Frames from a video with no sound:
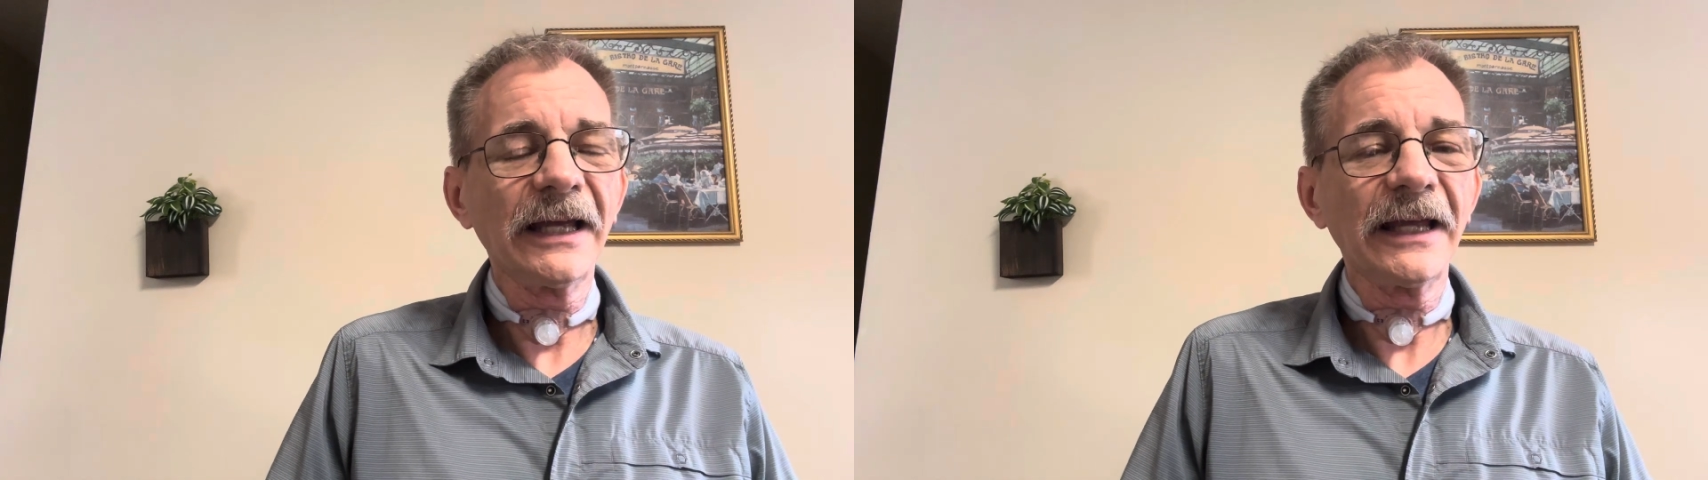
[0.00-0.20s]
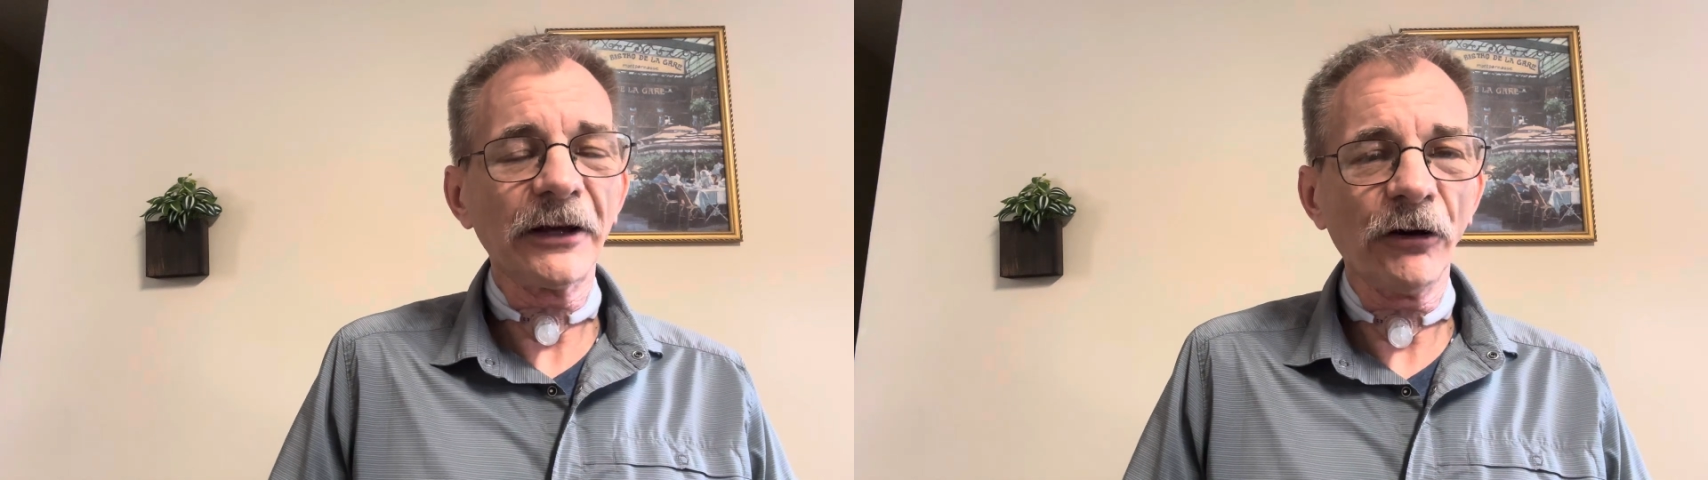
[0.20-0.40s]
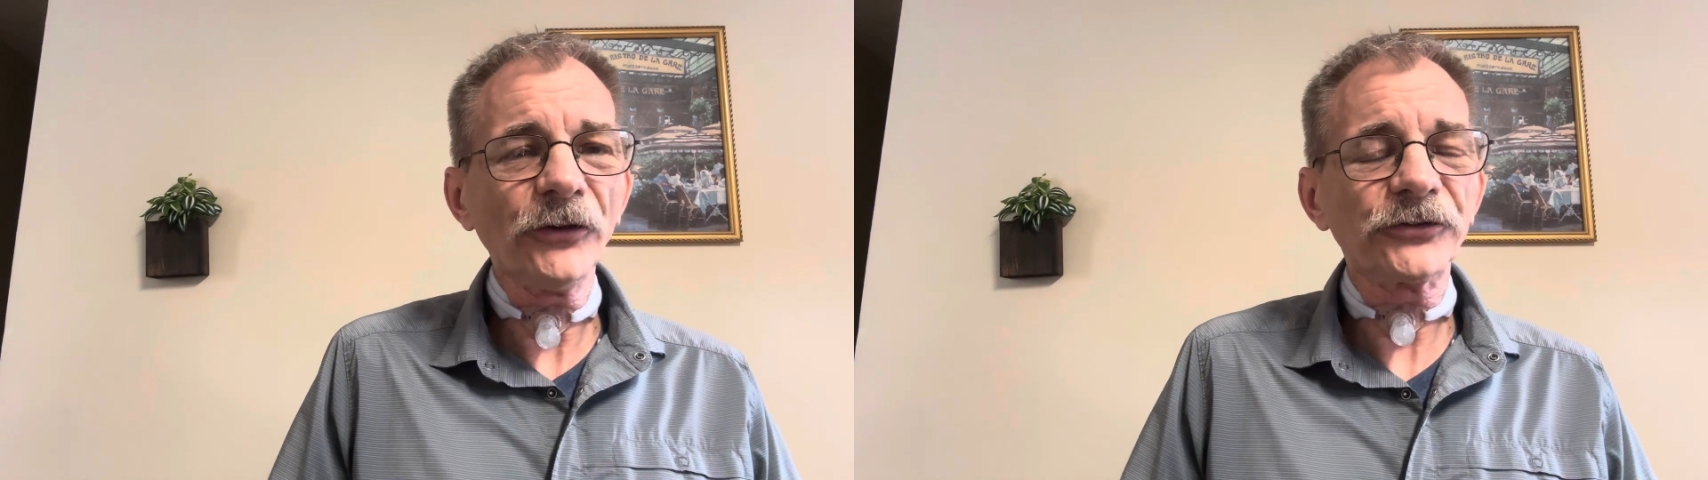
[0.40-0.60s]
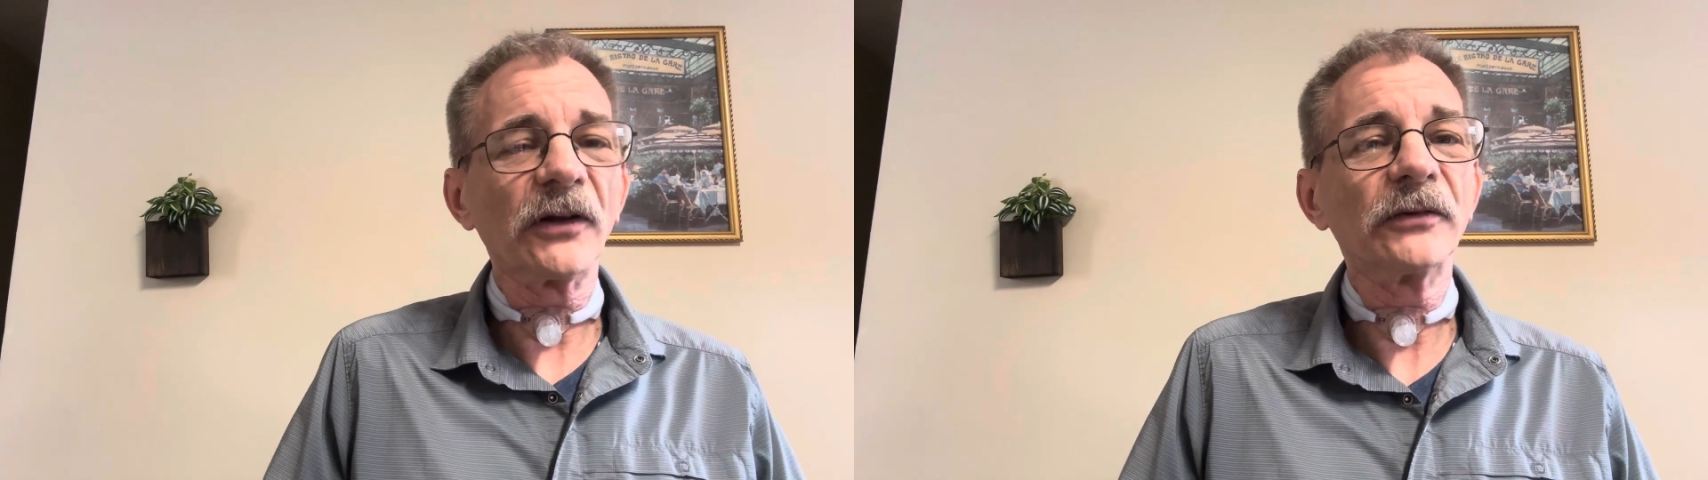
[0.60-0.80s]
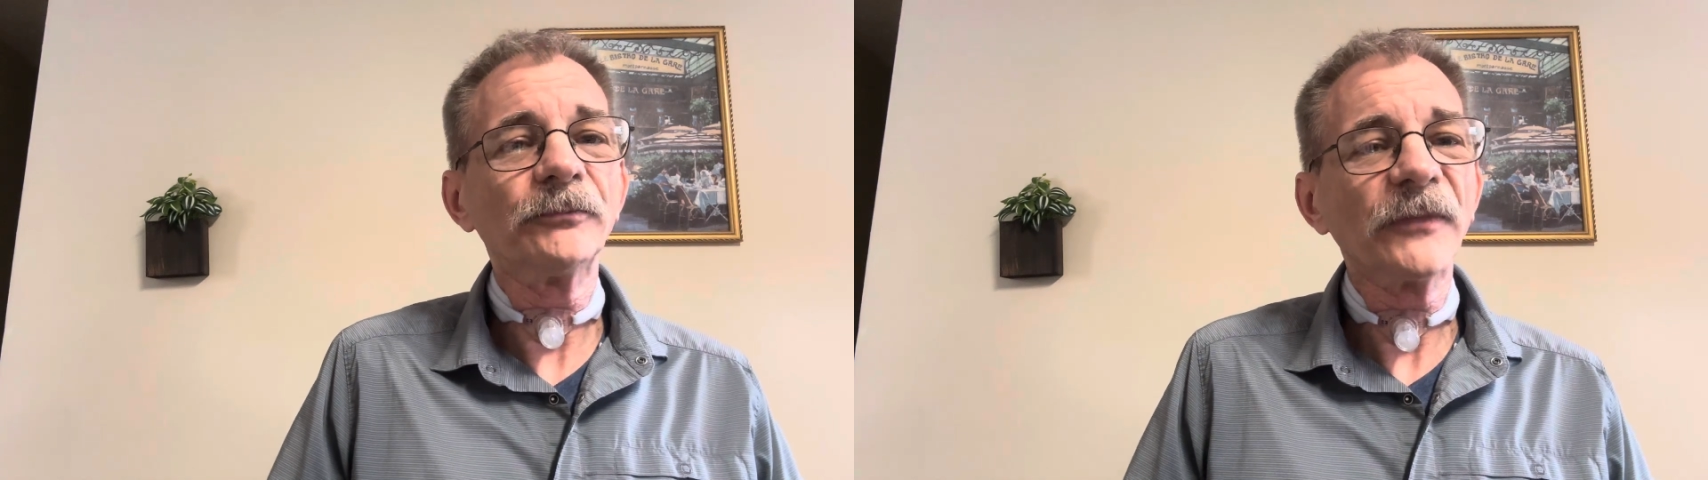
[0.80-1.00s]
It
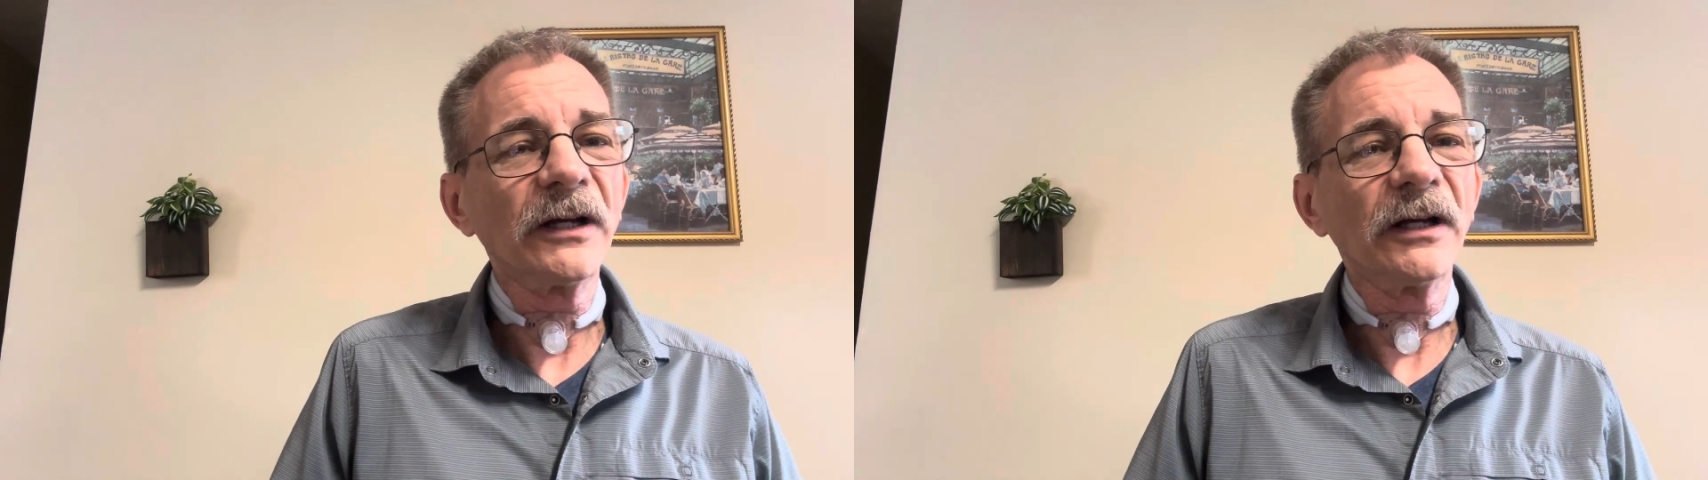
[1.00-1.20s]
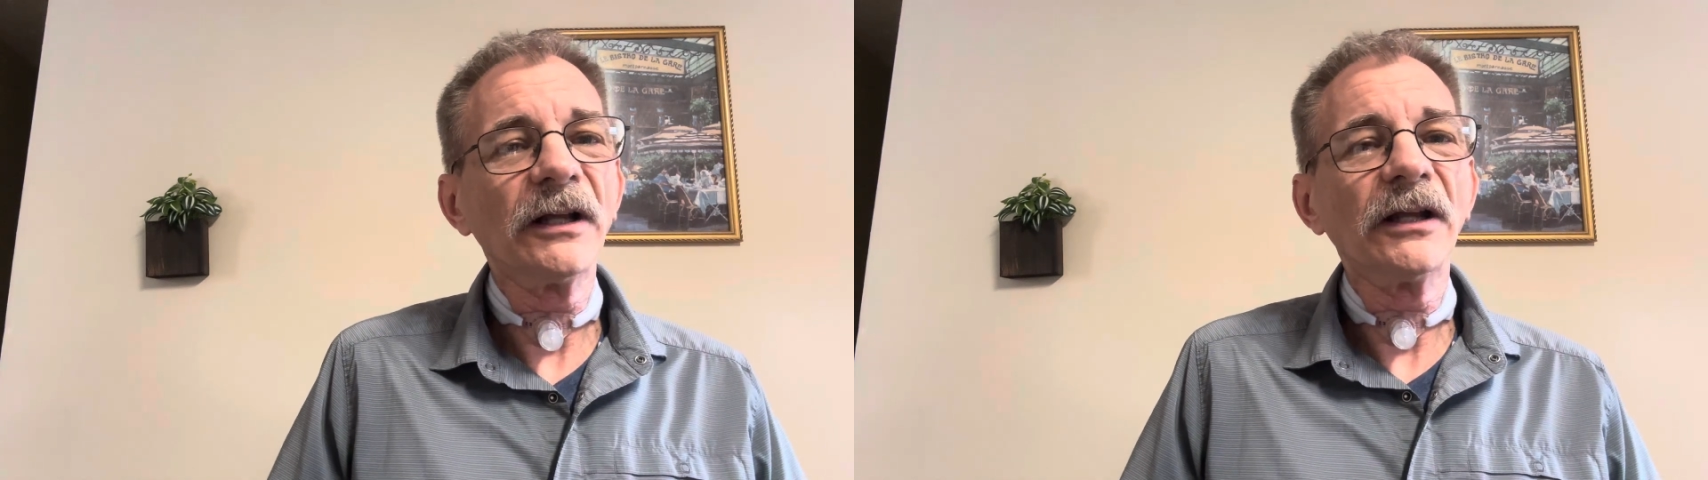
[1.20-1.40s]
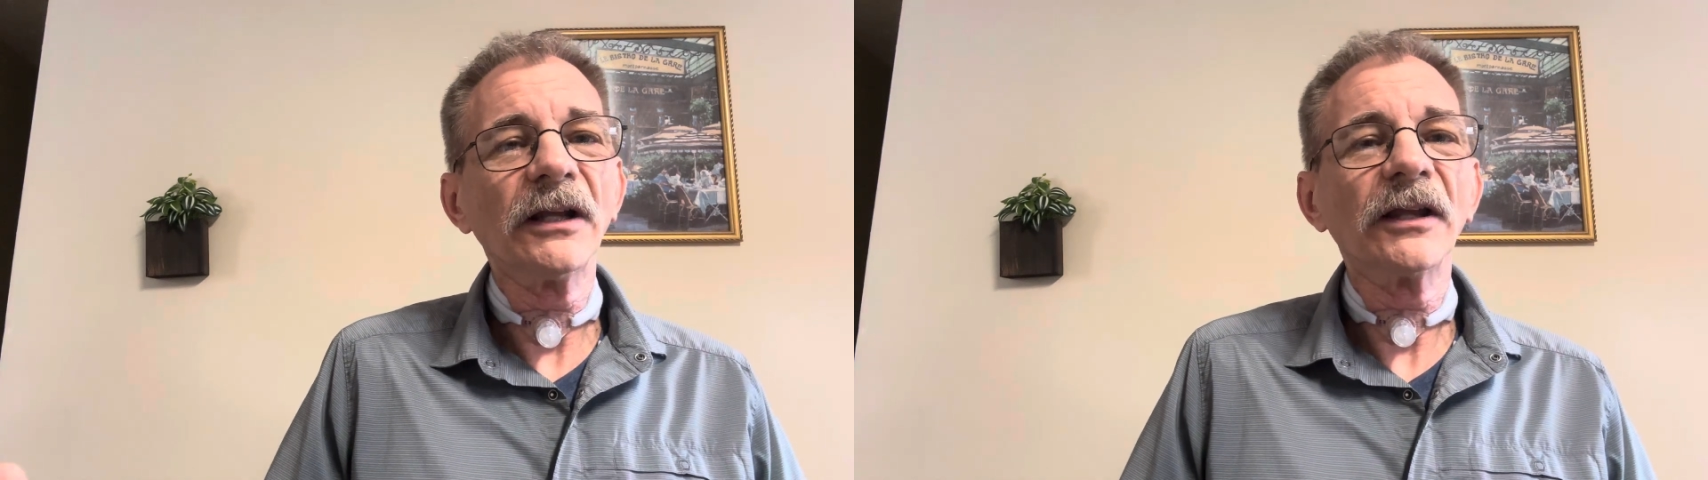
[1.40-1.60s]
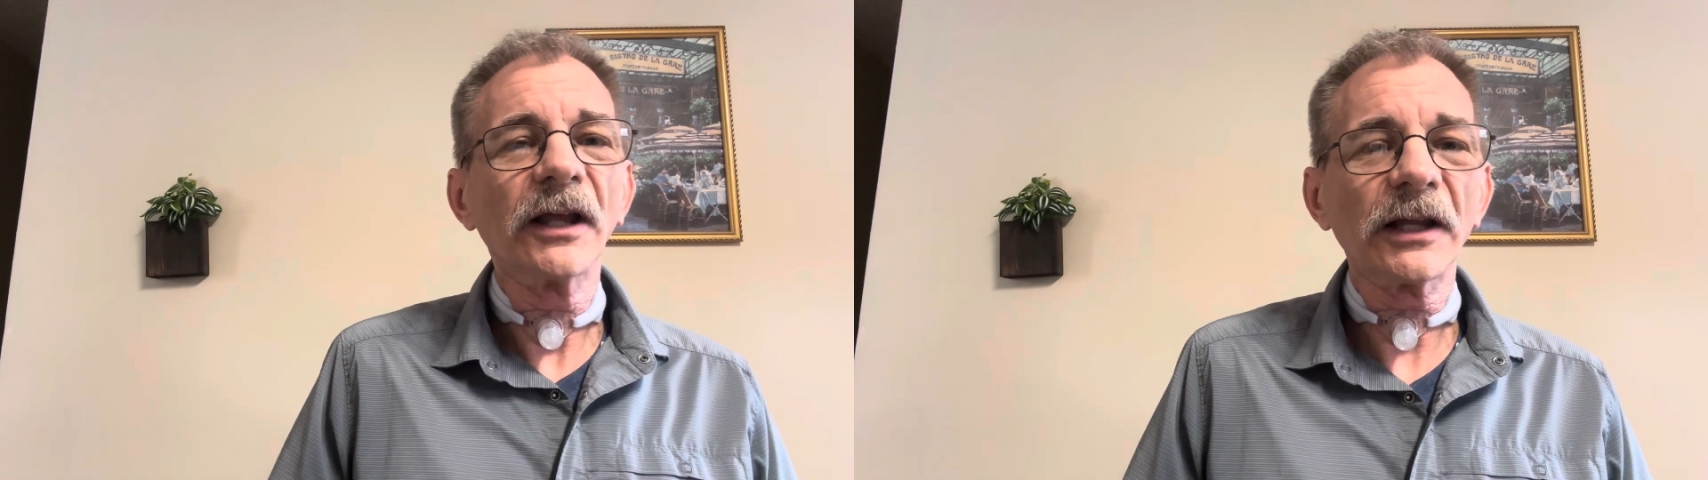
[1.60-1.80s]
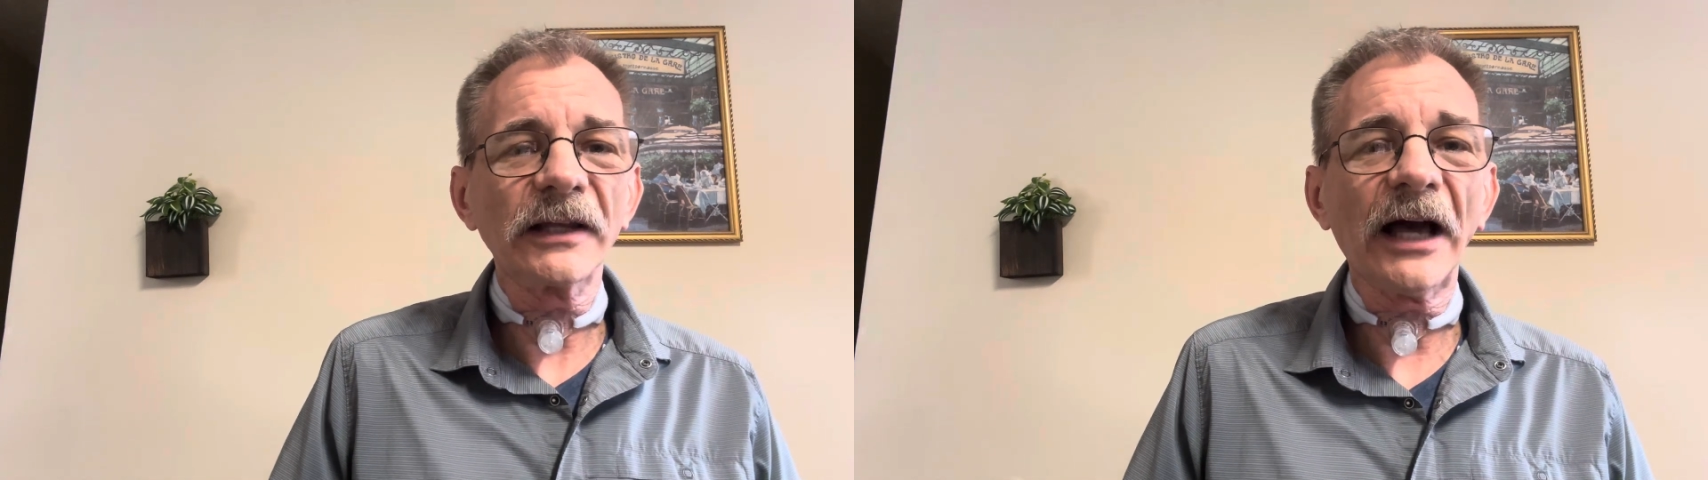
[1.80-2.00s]
also
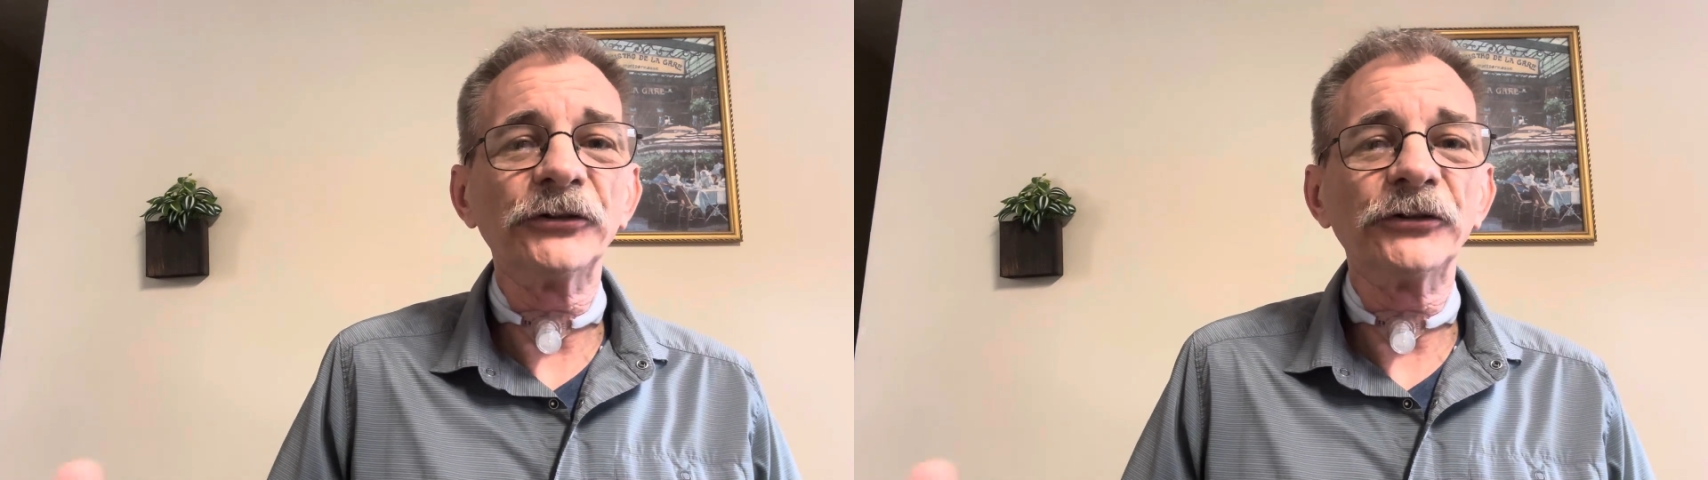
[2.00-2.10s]
allows